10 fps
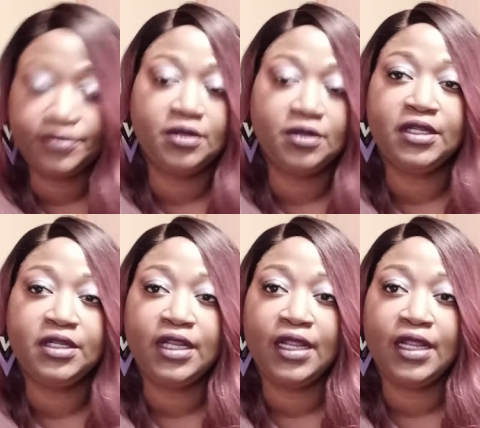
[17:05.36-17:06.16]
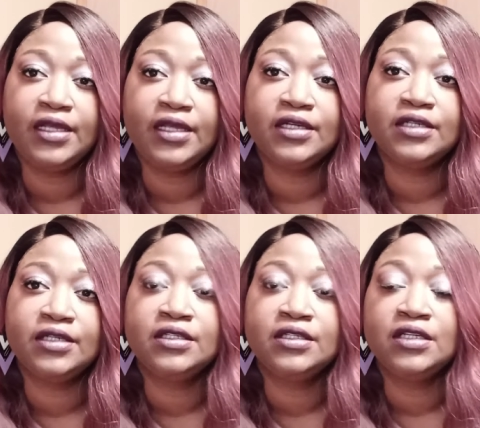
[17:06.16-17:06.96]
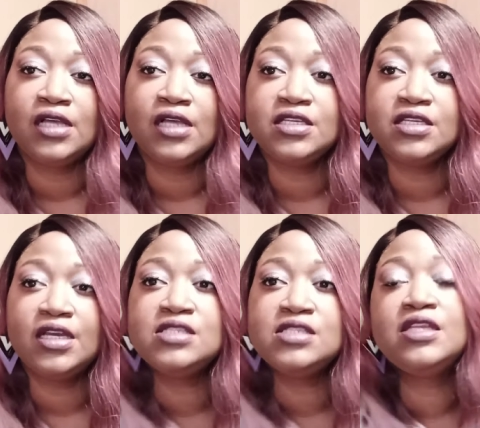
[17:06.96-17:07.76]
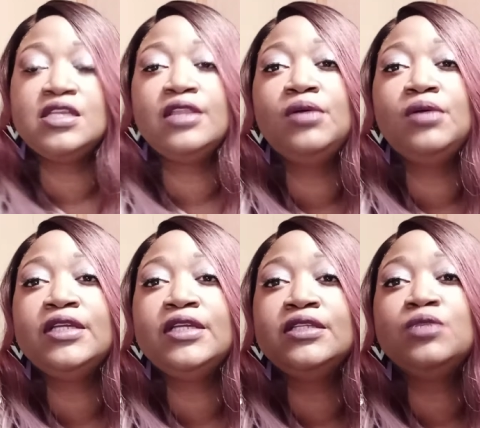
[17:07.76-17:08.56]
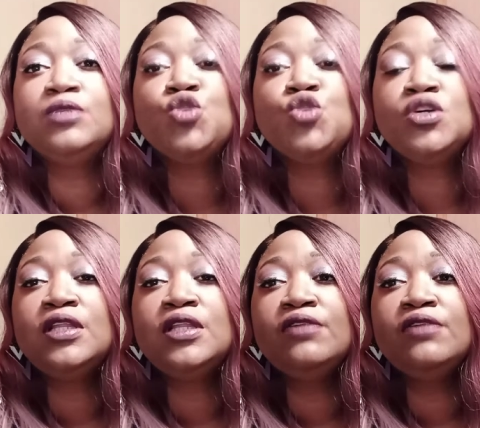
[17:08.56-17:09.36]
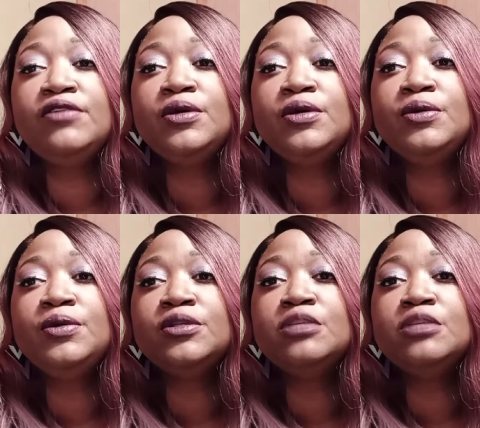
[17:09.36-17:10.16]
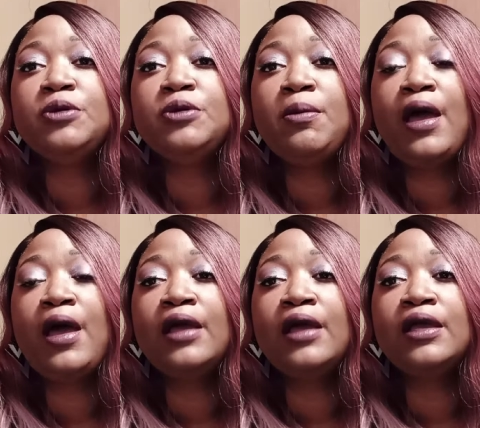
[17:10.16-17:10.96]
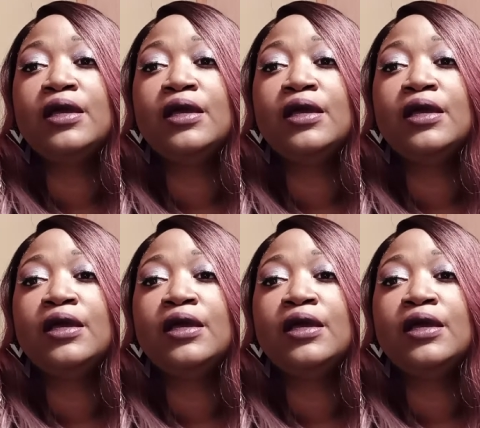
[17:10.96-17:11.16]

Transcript: I'm going to get out of here. I'll see you guys in another one. Love you. To the moon and back.